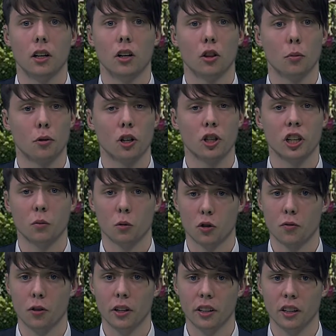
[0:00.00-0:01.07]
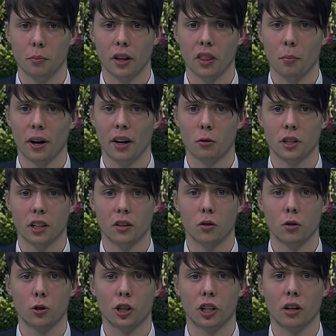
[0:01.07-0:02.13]
The project was funded by the
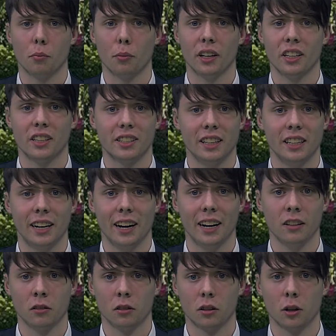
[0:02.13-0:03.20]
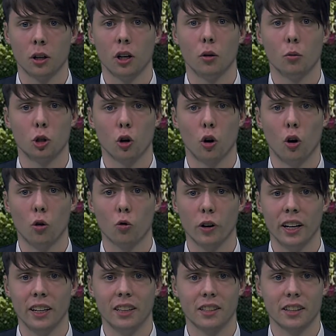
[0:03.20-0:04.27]
biotechnology company Seed Health, which
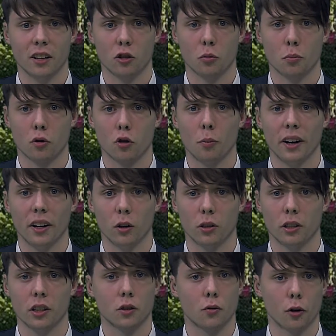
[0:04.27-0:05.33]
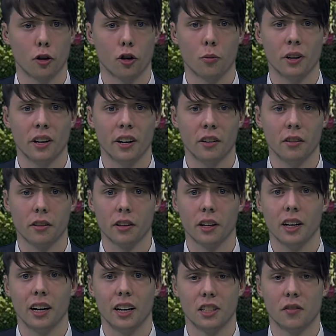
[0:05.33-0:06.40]
already sells probiotics for human health,
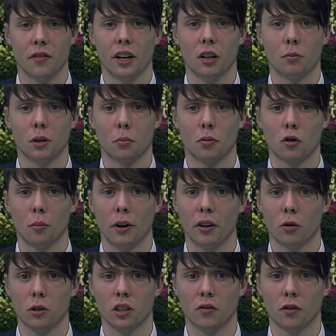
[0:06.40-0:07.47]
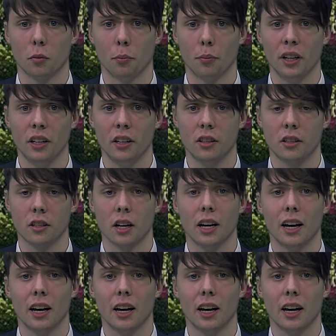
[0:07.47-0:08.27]
has developed a probiotic for bees,